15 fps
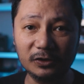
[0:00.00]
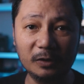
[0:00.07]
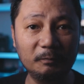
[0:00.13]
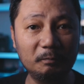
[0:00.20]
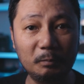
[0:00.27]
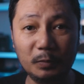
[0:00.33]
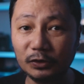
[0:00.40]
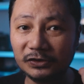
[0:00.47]

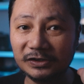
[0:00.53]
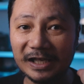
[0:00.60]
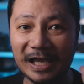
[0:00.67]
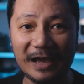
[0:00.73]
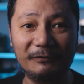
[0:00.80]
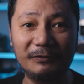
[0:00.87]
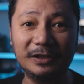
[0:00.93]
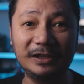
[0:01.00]
Resolve puts
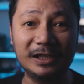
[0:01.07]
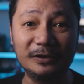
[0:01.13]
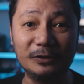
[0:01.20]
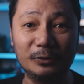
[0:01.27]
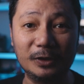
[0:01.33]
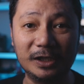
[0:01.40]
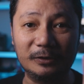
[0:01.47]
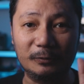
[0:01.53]
everything
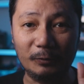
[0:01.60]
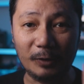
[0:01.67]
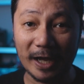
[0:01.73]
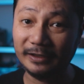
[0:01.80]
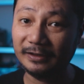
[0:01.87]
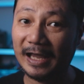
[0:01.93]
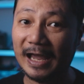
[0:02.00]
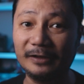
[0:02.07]
you need
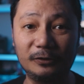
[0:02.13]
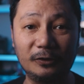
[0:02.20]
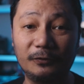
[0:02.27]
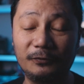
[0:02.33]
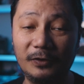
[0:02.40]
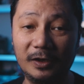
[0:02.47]
right at your